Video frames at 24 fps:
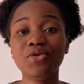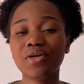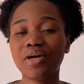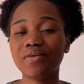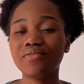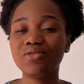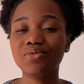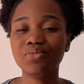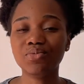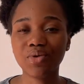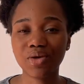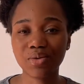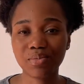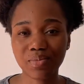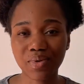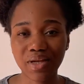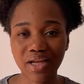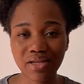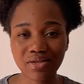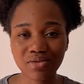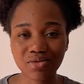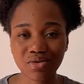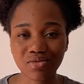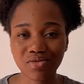have to make
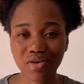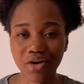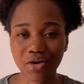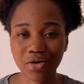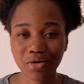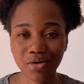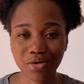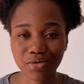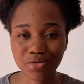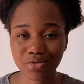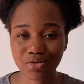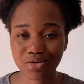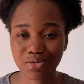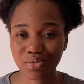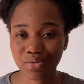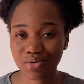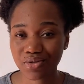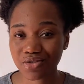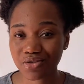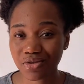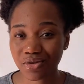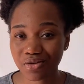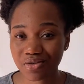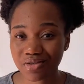plans of how you're going to
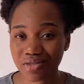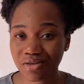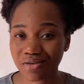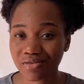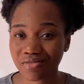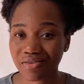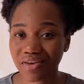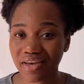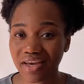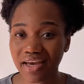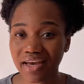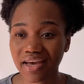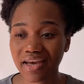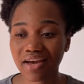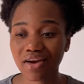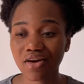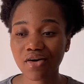sponsor yourself here,